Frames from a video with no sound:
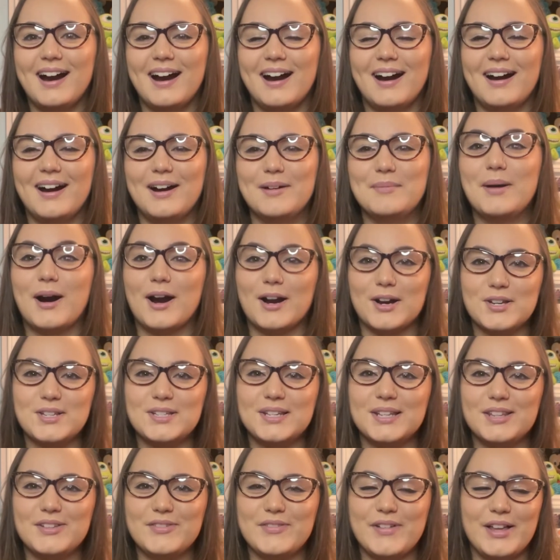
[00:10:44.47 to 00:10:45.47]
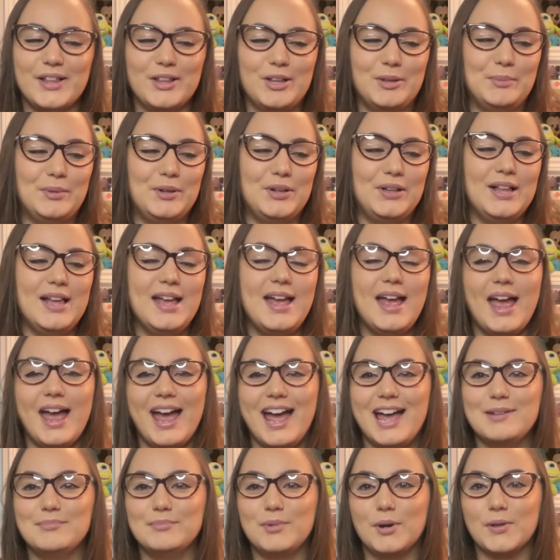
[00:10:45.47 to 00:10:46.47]
um, are still available
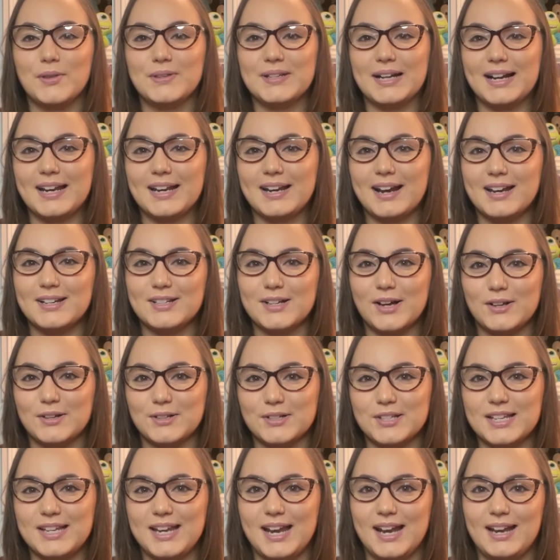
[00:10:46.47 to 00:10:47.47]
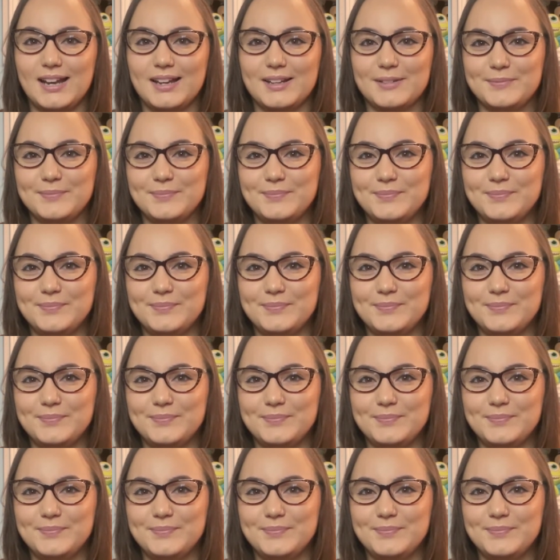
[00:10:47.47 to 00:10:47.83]
and both $99 Canadian.